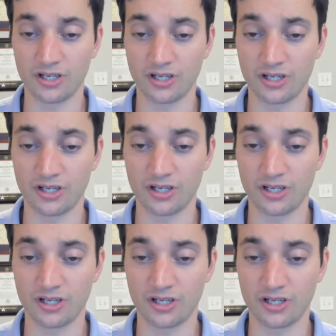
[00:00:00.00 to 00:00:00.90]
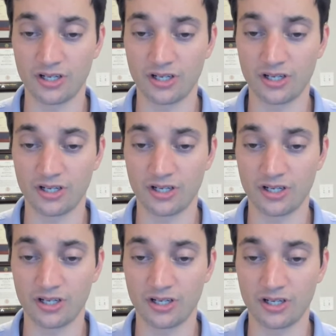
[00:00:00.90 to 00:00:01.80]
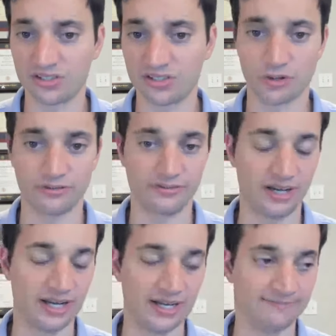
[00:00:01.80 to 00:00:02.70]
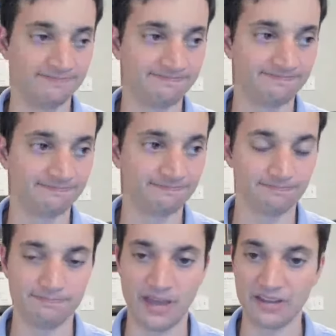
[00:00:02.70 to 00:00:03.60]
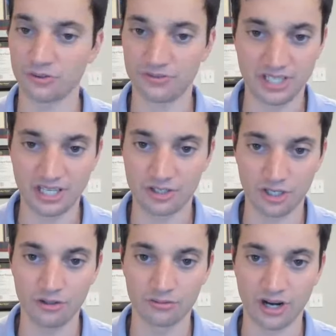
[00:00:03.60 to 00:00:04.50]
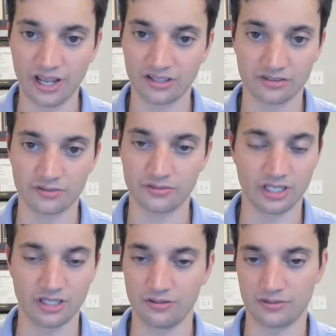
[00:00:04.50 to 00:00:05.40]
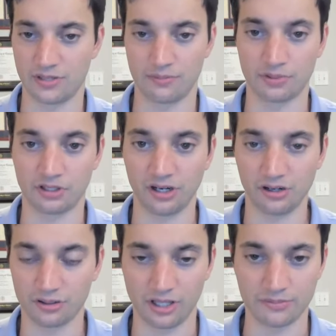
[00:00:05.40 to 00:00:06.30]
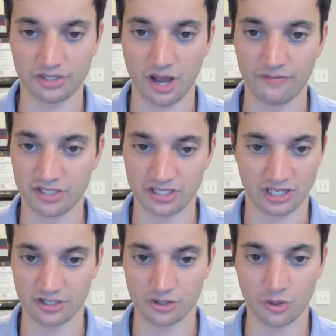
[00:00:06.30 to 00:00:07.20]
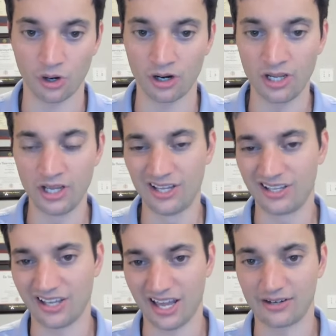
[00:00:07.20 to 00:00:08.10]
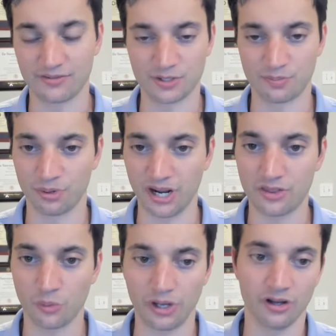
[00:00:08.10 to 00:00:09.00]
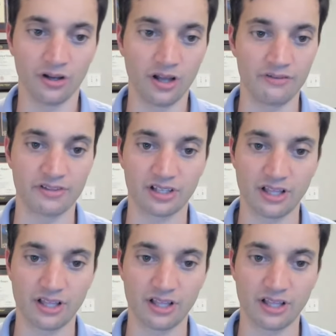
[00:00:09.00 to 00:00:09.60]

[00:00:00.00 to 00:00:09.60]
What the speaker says: I think it was just fatigue and sort of mental fatigue too, right? It seemed clear Clemson's offense isn't going to score. You kind of just break the will of the